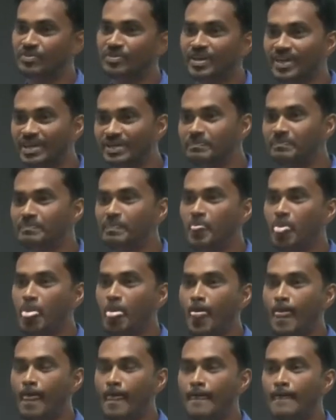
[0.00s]
night?
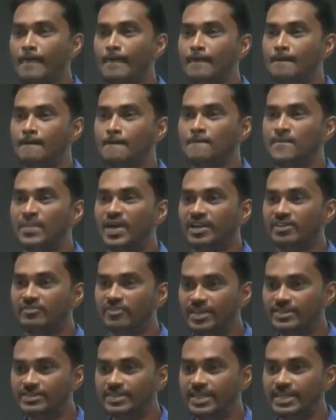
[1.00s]
And if
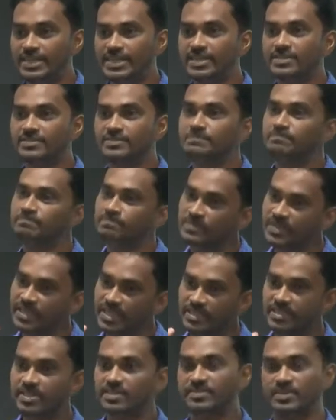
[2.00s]
I say yes,
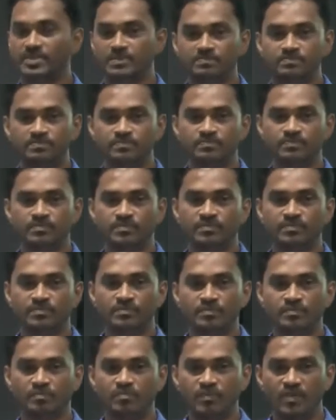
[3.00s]
it does it.
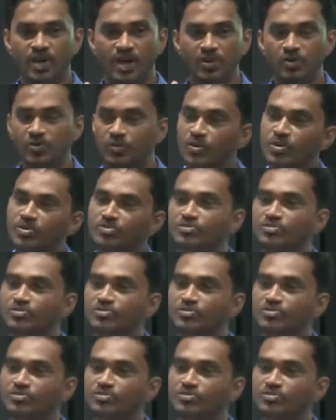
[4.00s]
I don't go